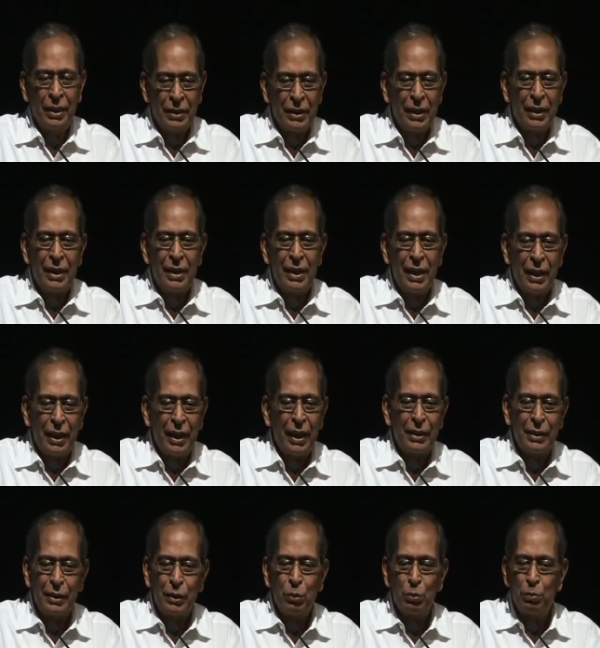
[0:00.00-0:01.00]
He said, In that
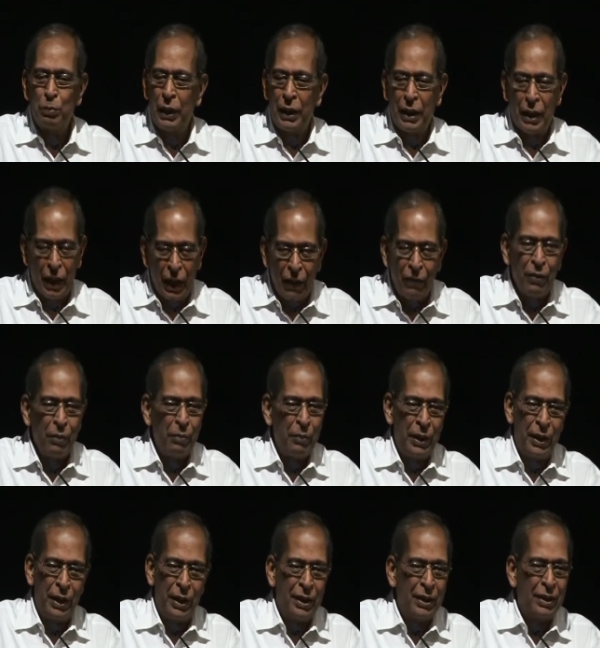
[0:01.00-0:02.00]
case, you better leave
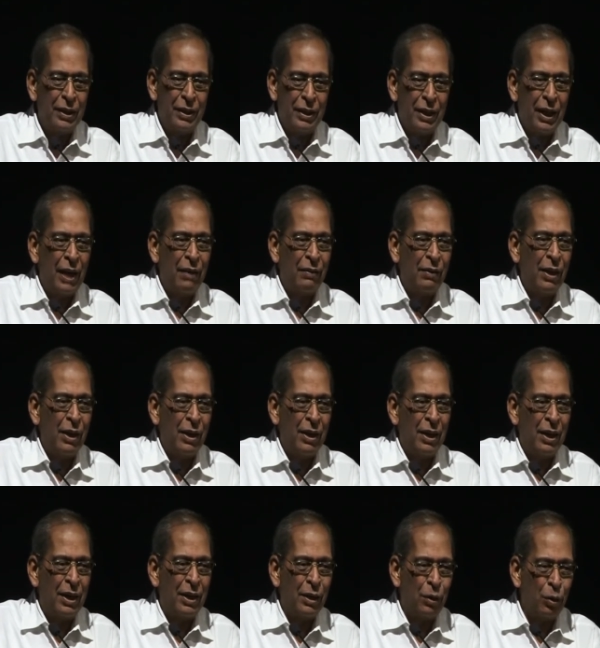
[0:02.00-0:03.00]
him here. I
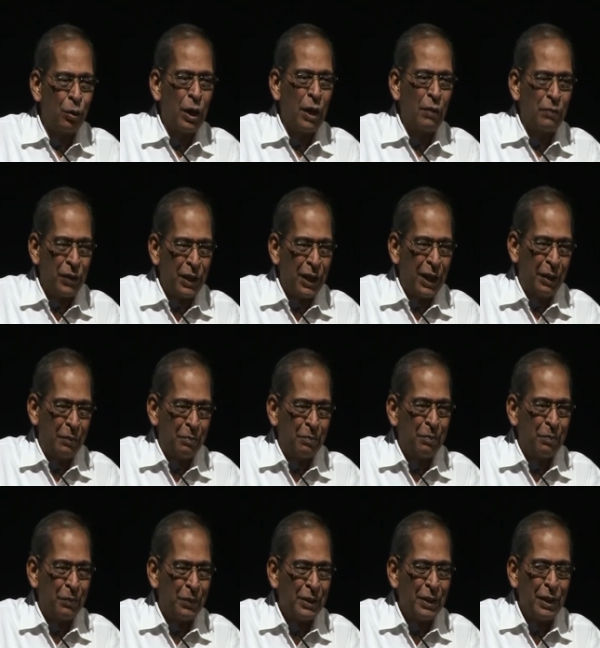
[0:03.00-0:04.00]
will uh, look after
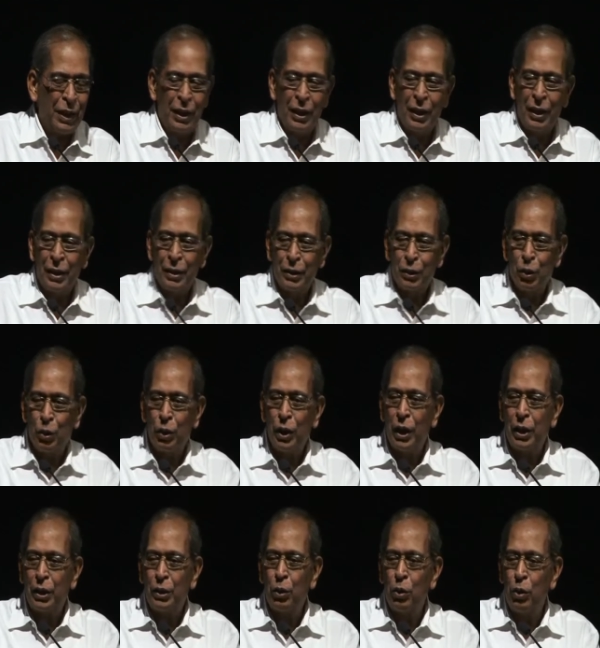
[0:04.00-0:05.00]
him. So
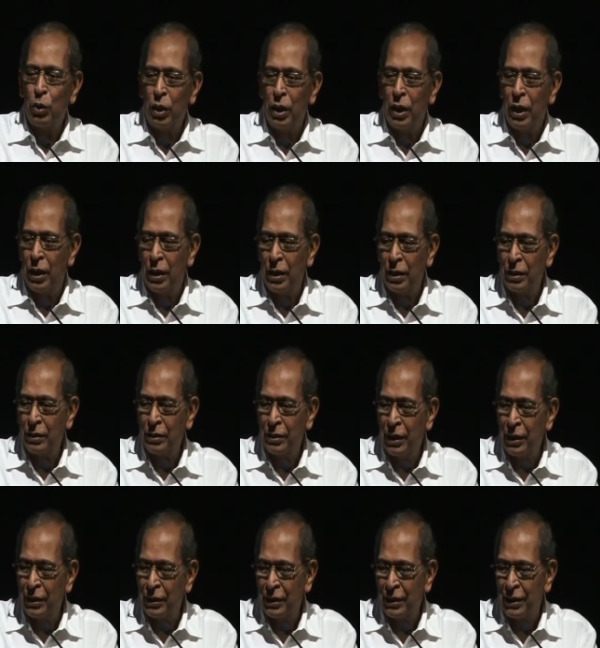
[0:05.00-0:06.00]
he told uh,
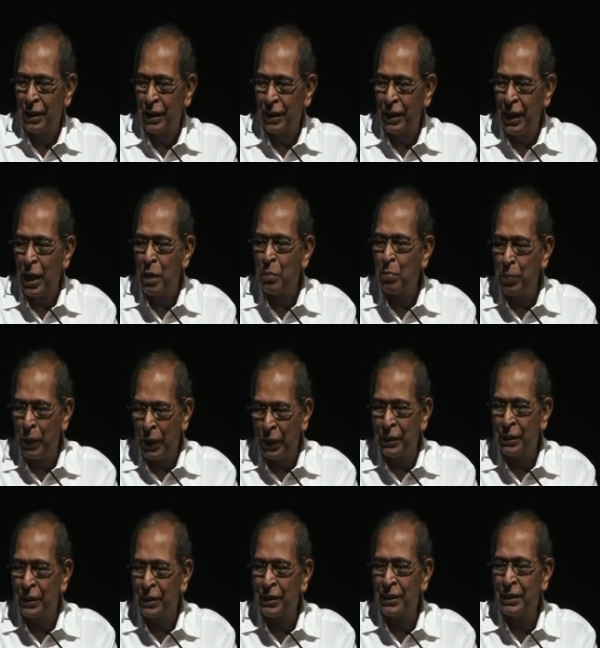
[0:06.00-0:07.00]
this uh, young
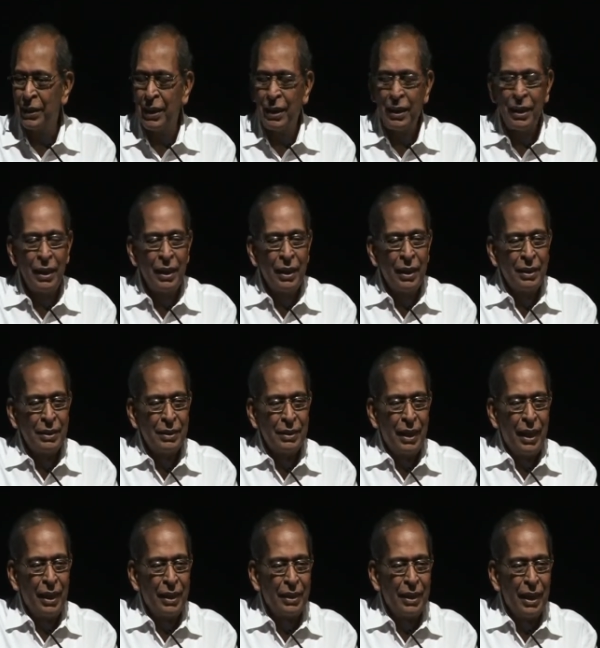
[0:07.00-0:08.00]
prince,
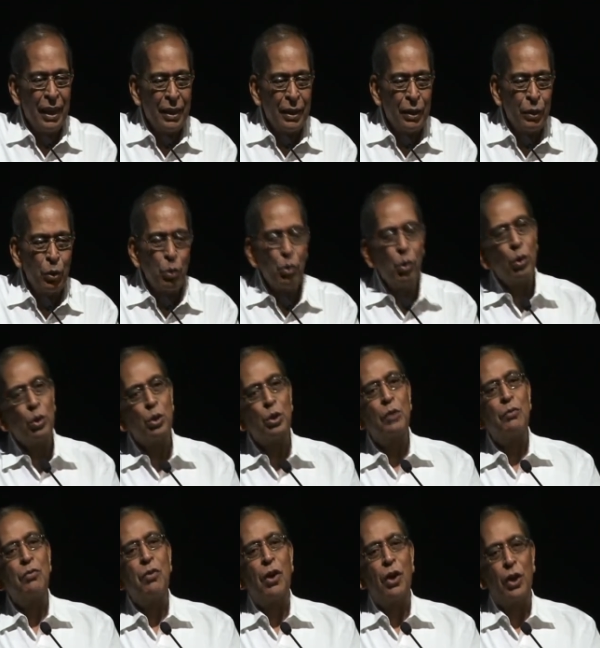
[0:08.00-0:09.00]
saying that you go to
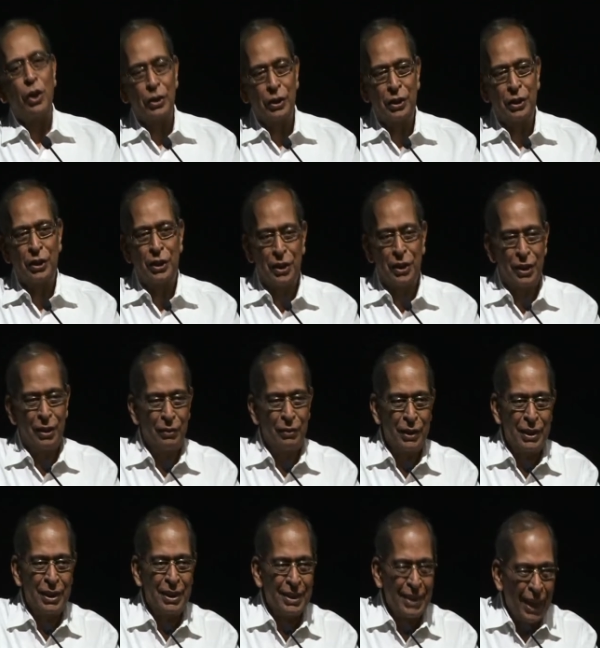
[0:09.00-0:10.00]
the forest
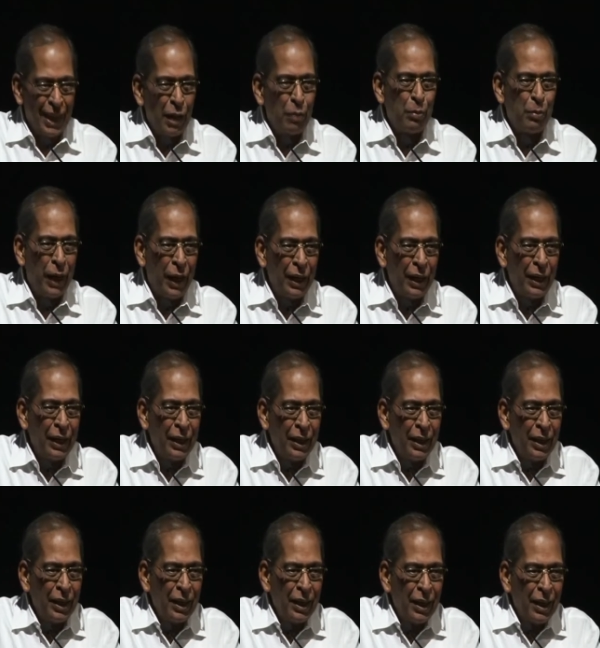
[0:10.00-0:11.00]
which is nearby
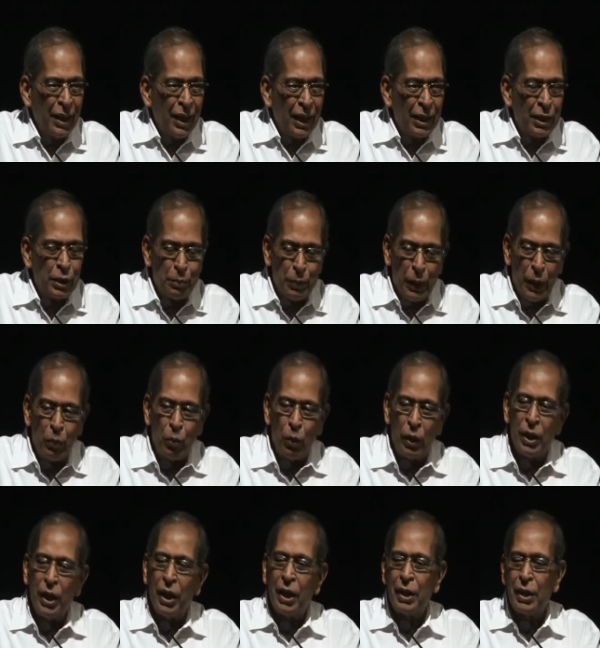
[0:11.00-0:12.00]
and spend
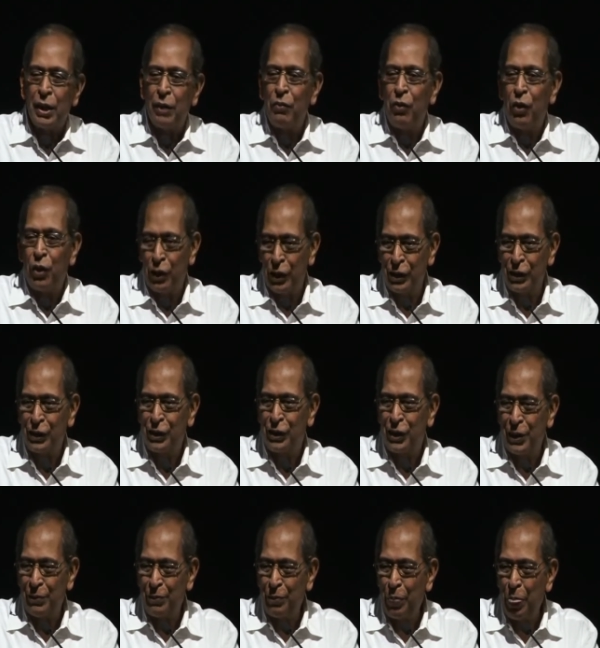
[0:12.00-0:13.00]
one year in the
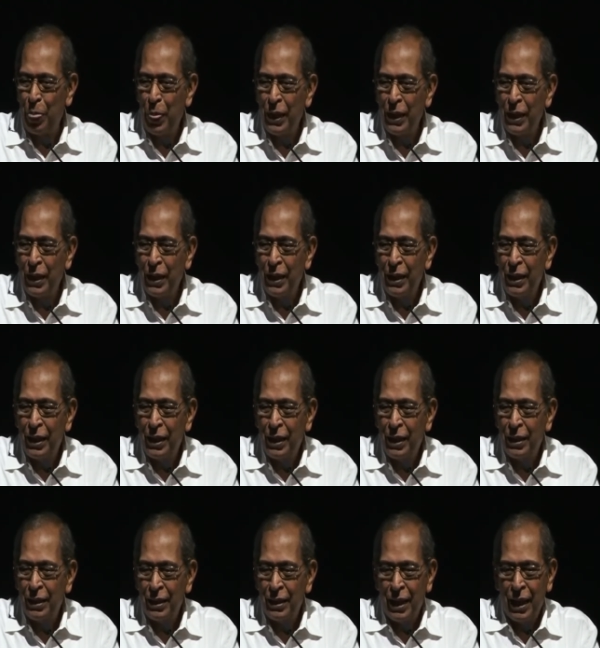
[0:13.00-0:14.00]
forest.
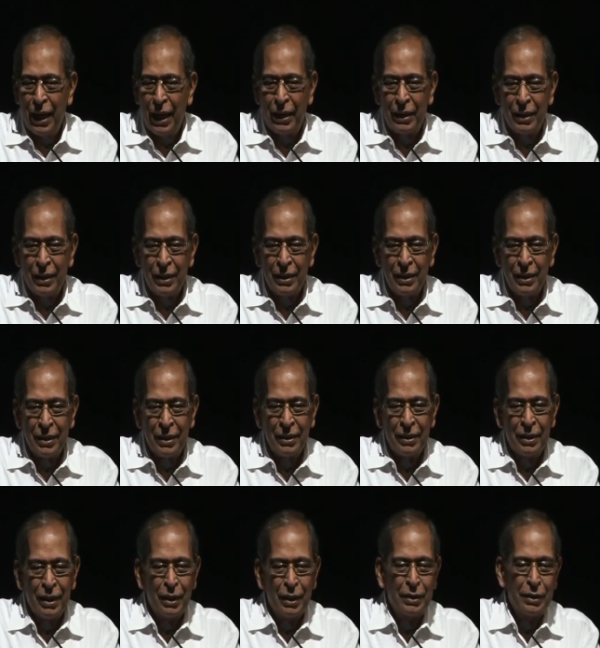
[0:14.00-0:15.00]
And then,
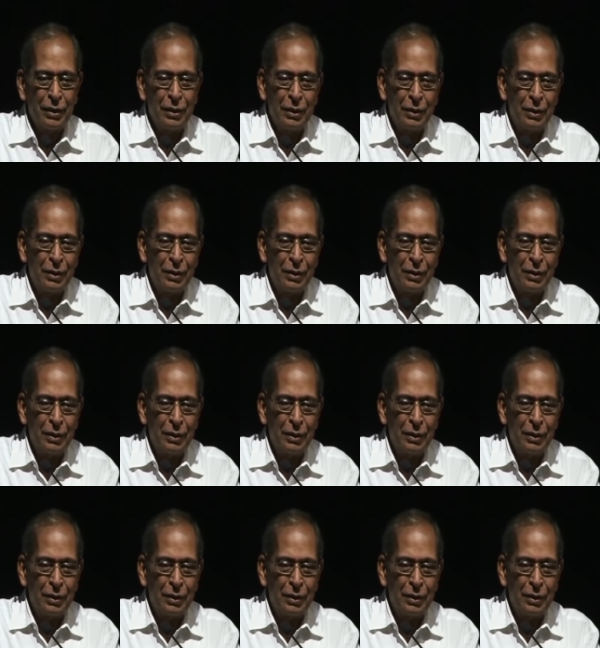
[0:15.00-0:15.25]
uh,